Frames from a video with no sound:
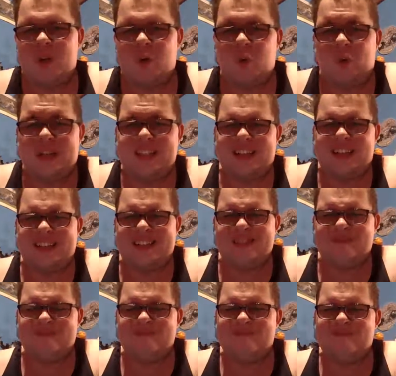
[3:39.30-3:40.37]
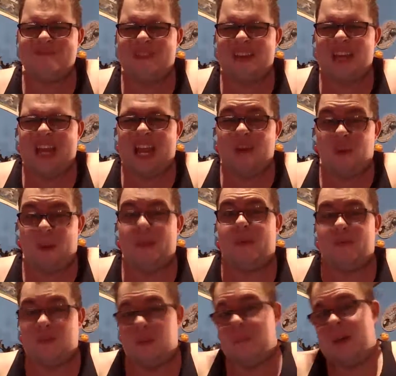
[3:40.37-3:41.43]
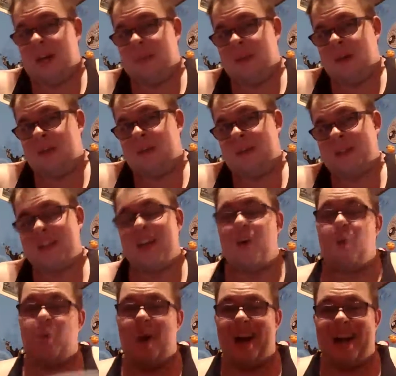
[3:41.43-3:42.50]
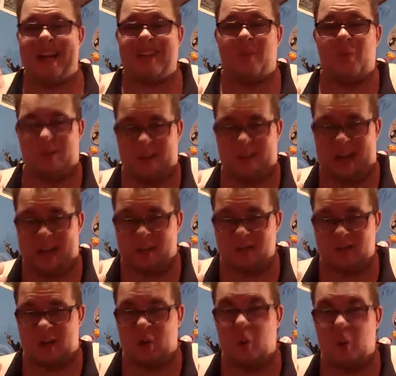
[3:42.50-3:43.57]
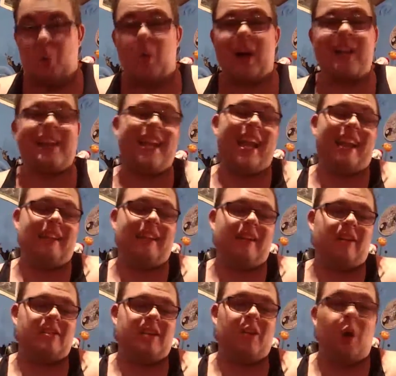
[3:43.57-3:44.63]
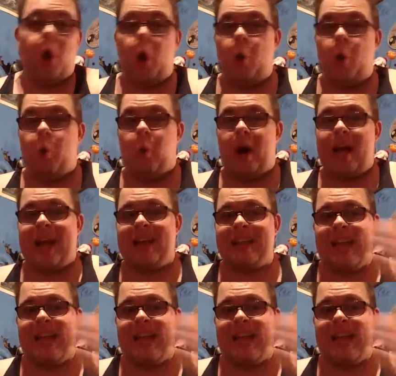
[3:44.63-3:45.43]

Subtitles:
which is a ripoff of the main Big match. One has a world title shot, one has a tag team title shot, one has